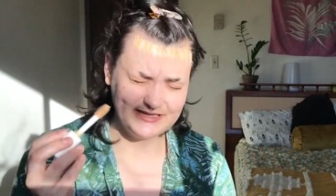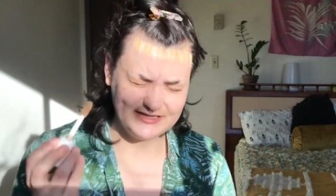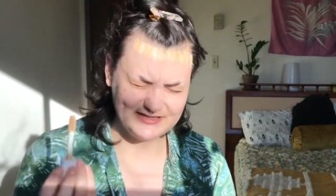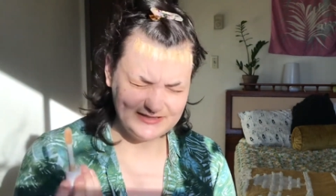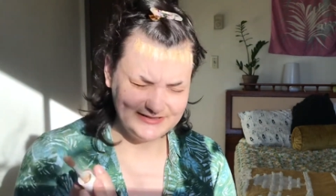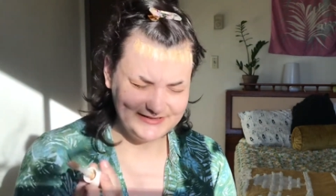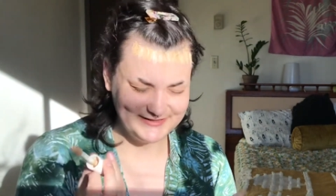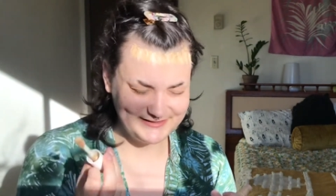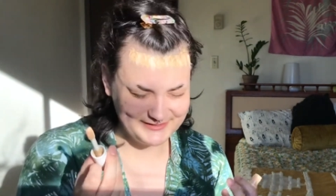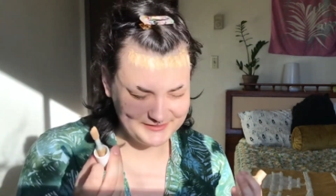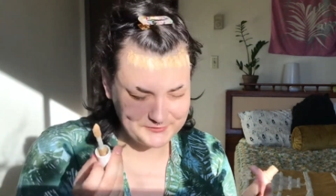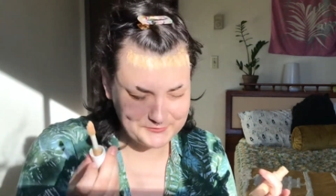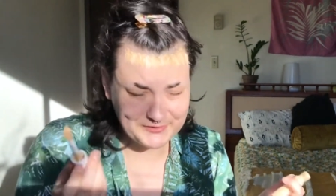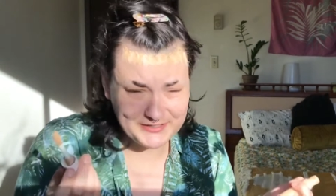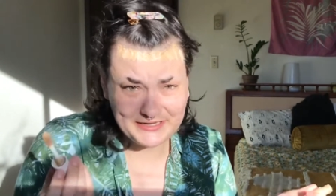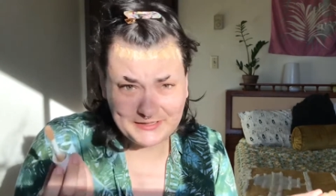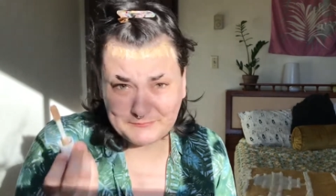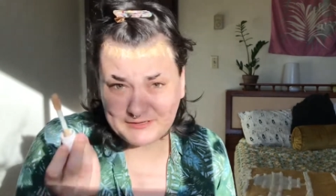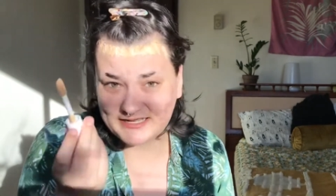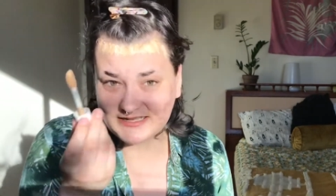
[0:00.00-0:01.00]
ah, three
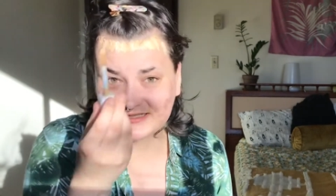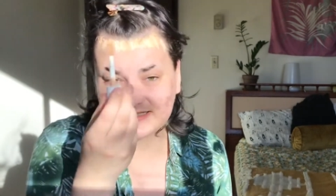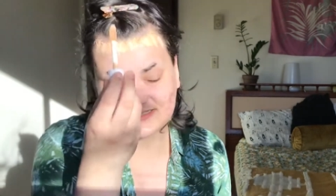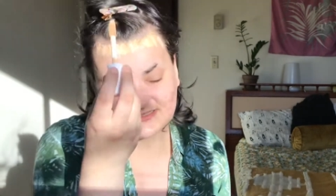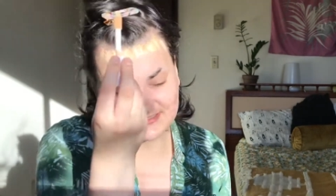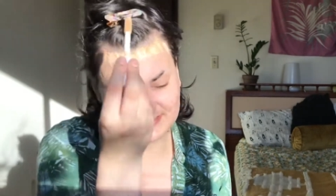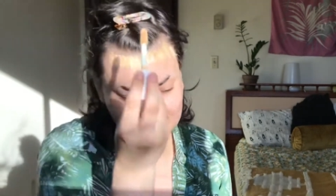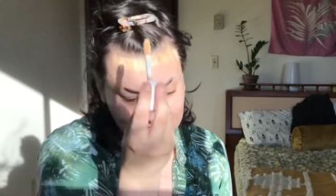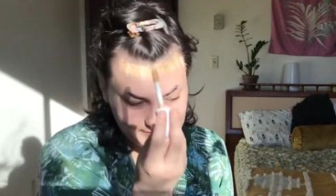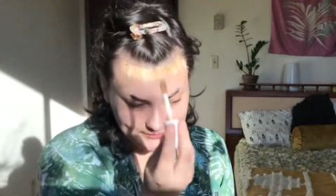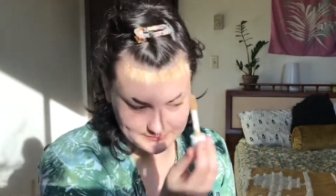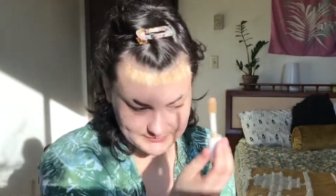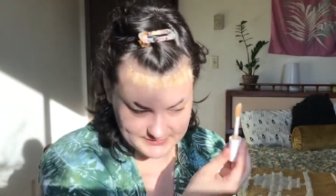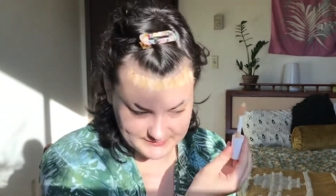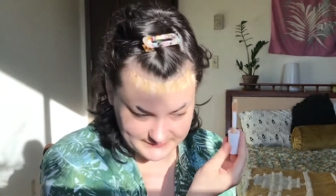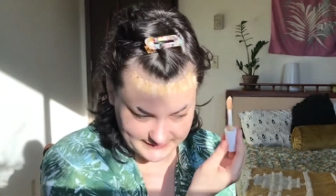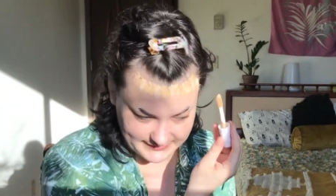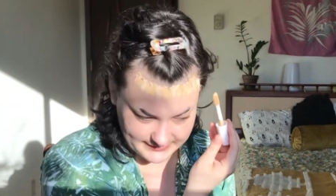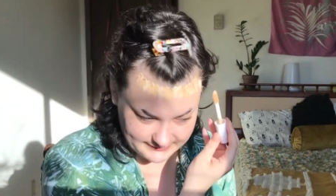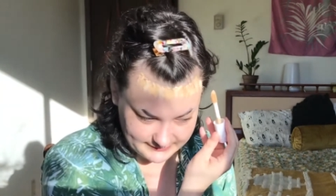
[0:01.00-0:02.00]
months, you know, it's
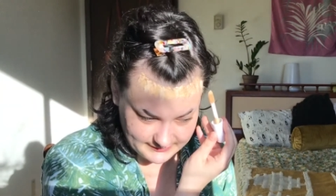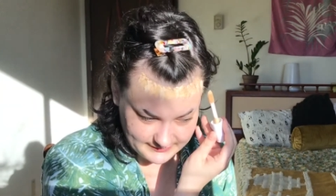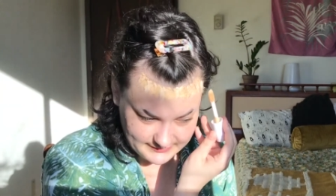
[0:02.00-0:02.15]
fine.